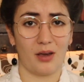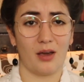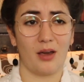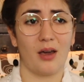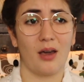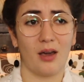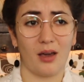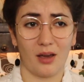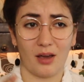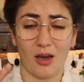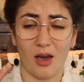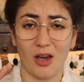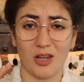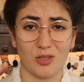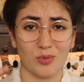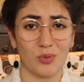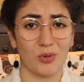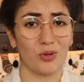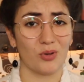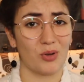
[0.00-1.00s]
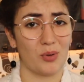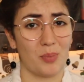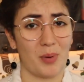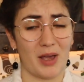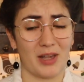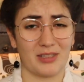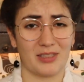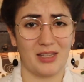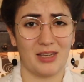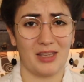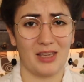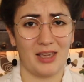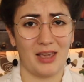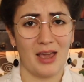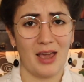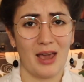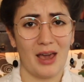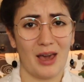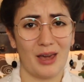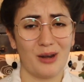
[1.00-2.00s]
hospital capacity
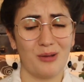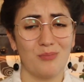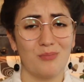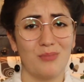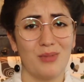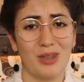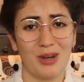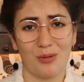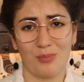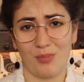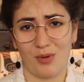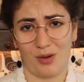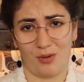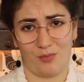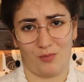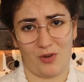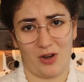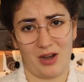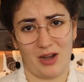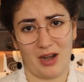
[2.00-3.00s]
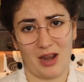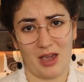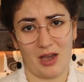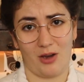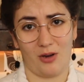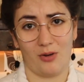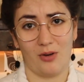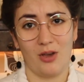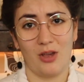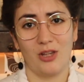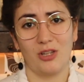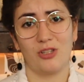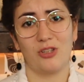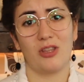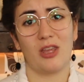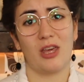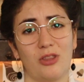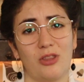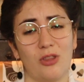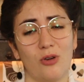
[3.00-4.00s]
at a minimum right now so
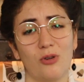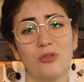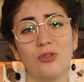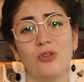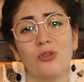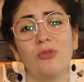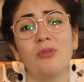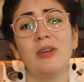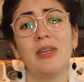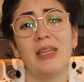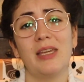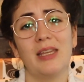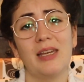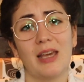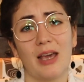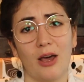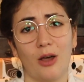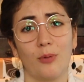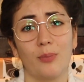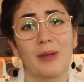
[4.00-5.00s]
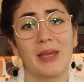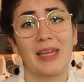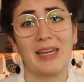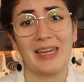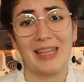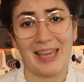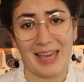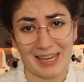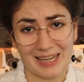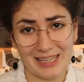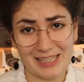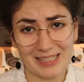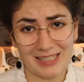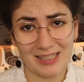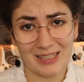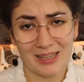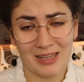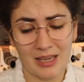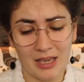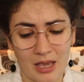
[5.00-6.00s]
those who need help can get it.
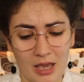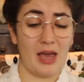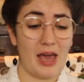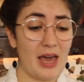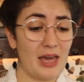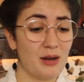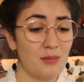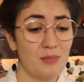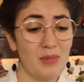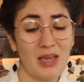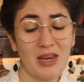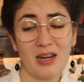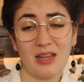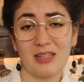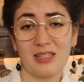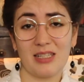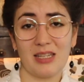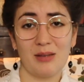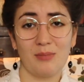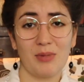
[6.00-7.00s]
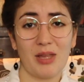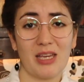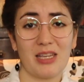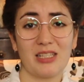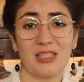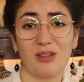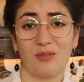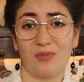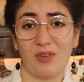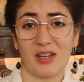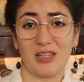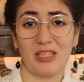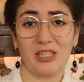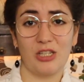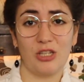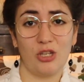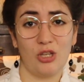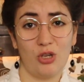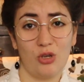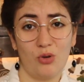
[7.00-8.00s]
And it may not seem like it's
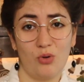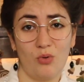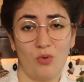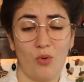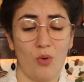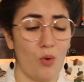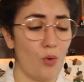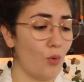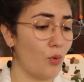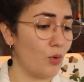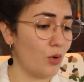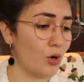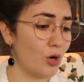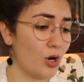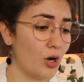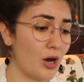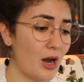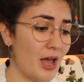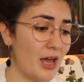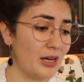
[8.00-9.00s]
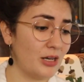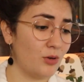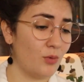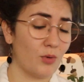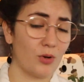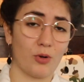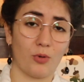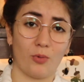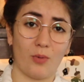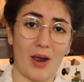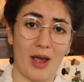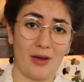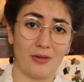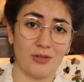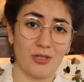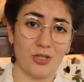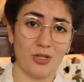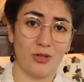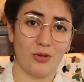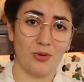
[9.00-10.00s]
affecting you or anyone
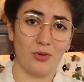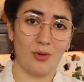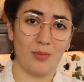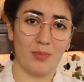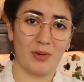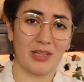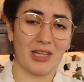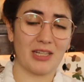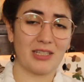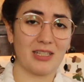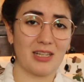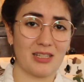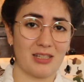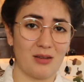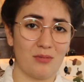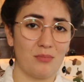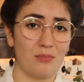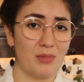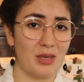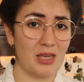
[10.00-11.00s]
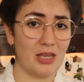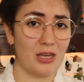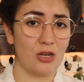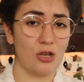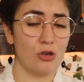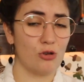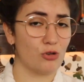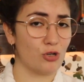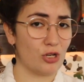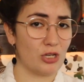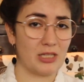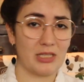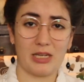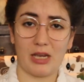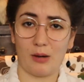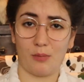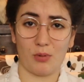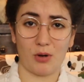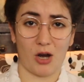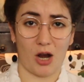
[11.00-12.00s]
around you, but that doesn't mean you shouldn't
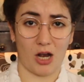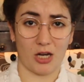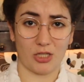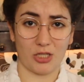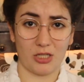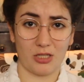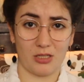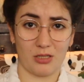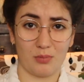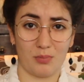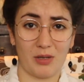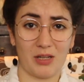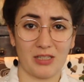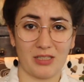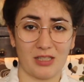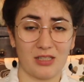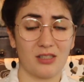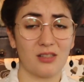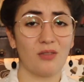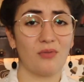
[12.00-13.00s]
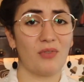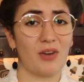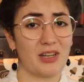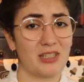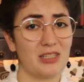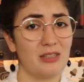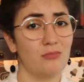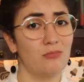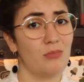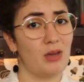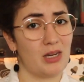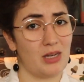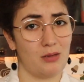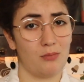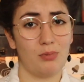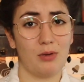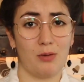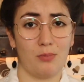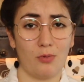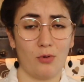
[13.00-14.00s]
take precautions because it's affecting many
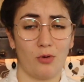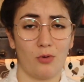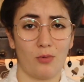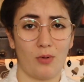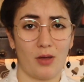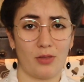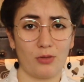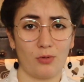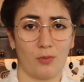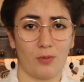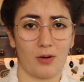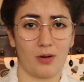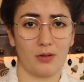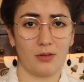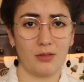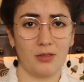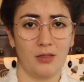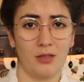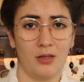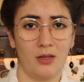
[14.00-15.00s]
people around the world.